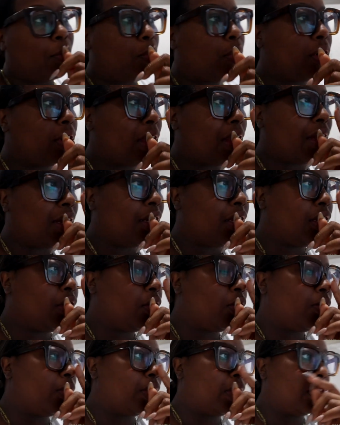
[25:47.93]
what? I did
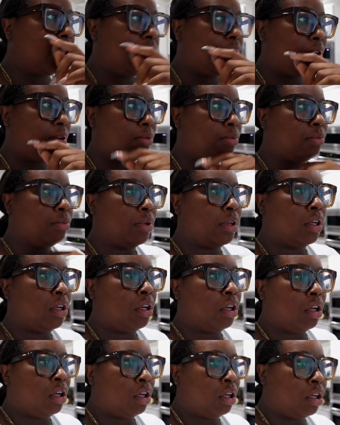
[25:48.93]
go get them
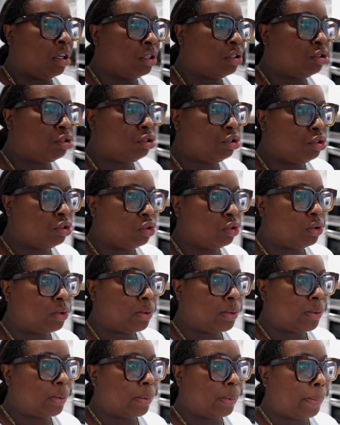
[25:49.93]

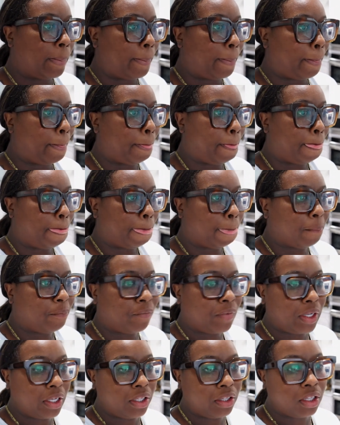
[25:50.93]
to
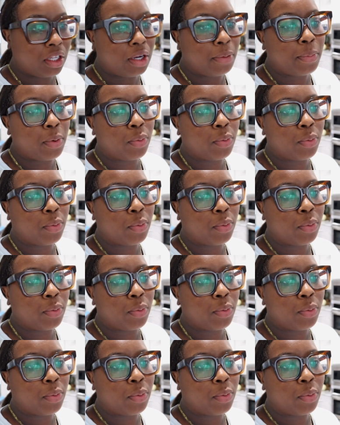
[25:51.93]
feed them.